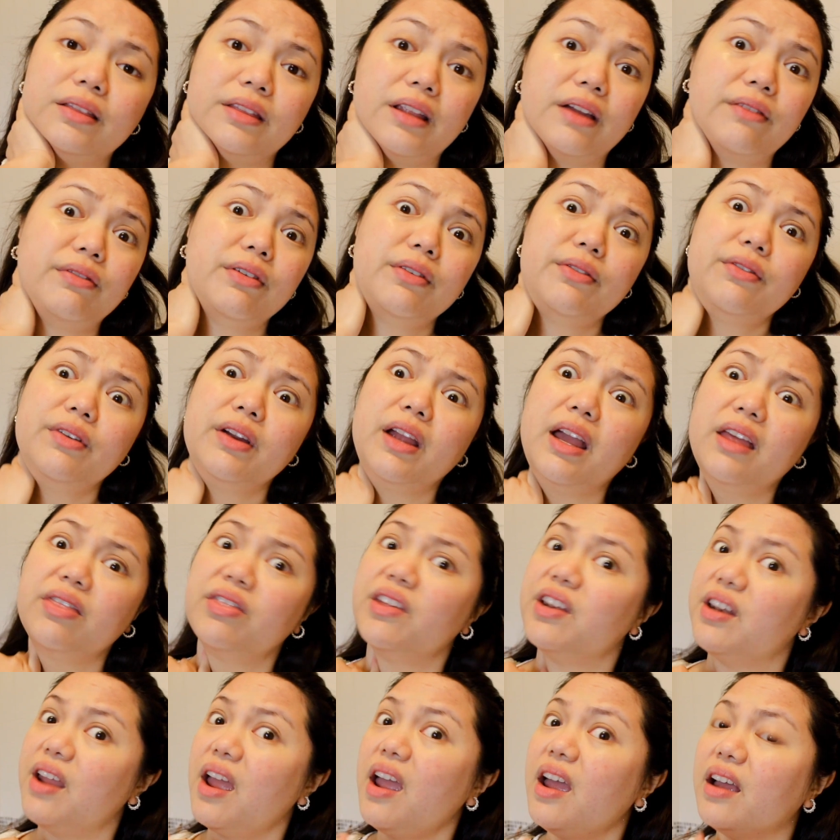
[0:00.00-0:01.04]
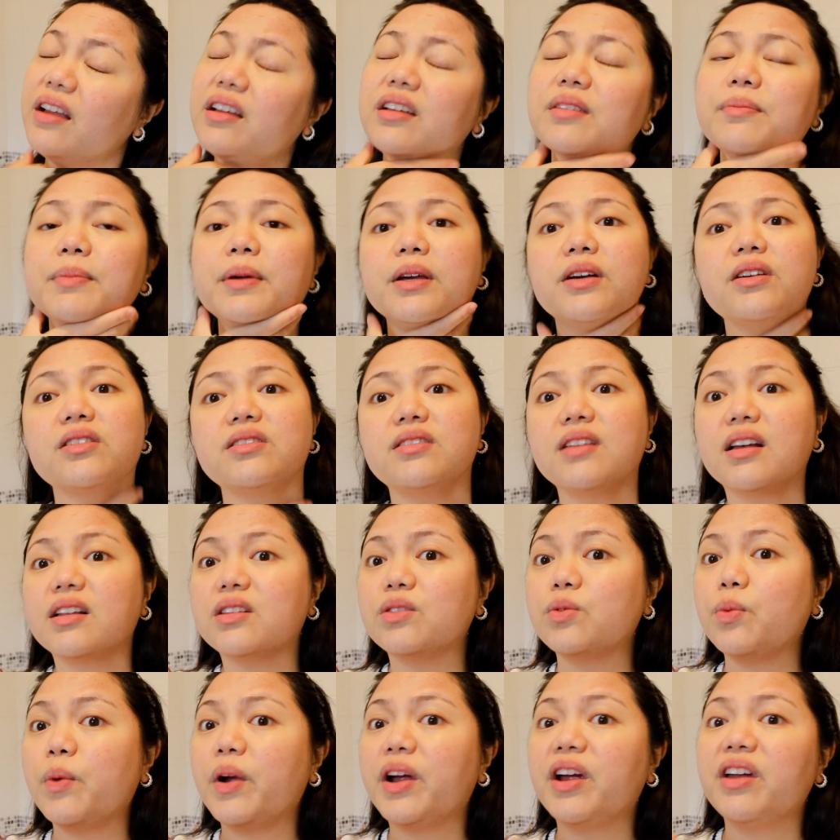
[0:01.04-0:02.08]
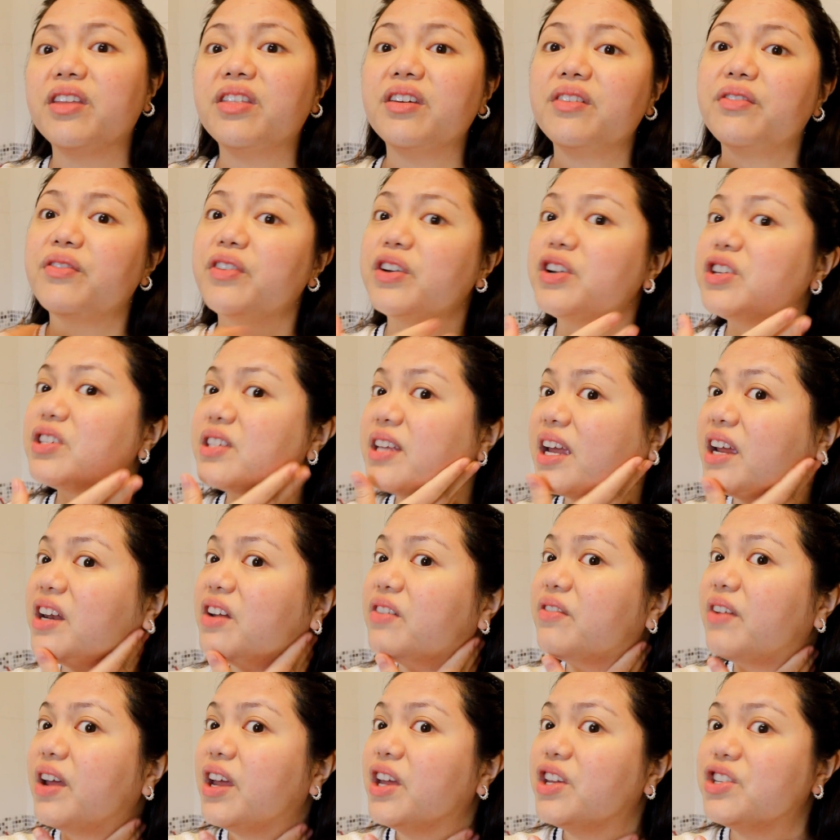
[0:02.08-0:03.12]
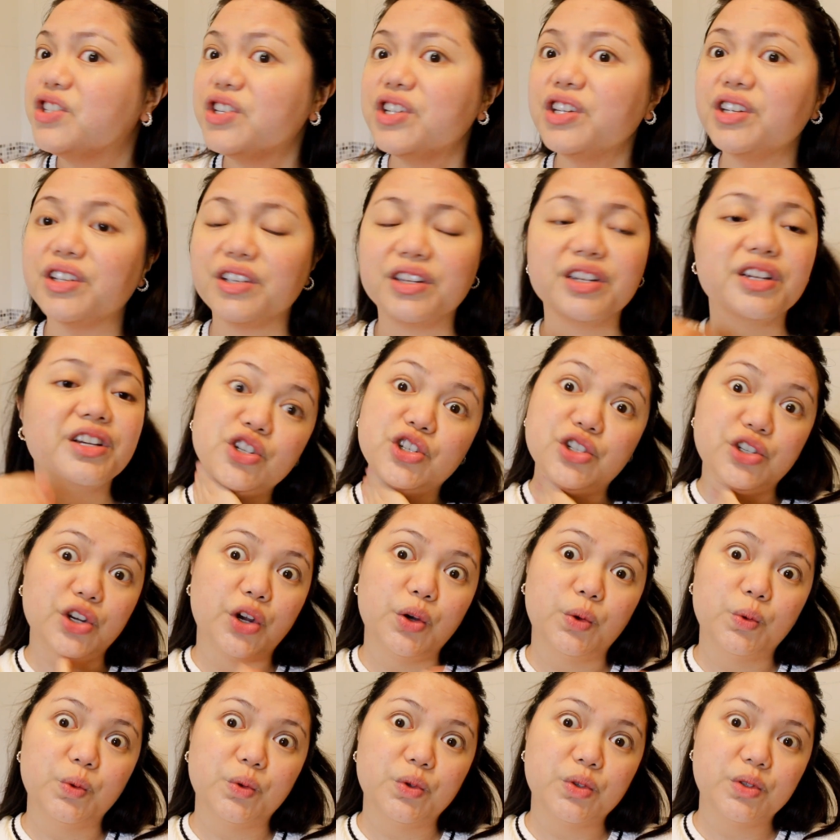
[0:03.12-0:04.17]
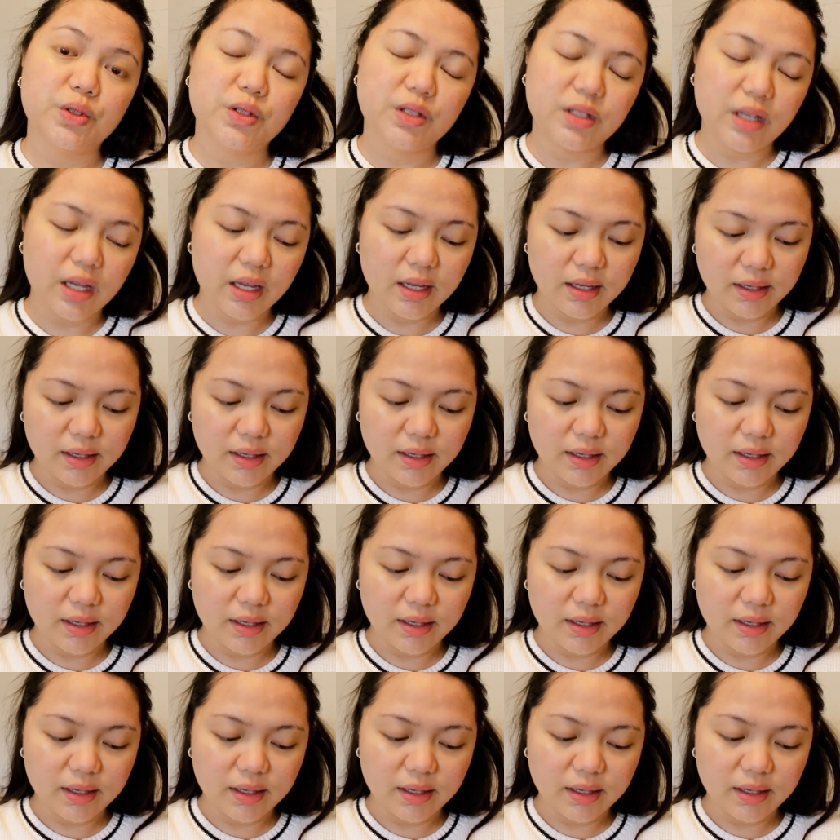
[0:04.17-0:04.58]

Never forget the neck, because that's where the first sign of aging shows.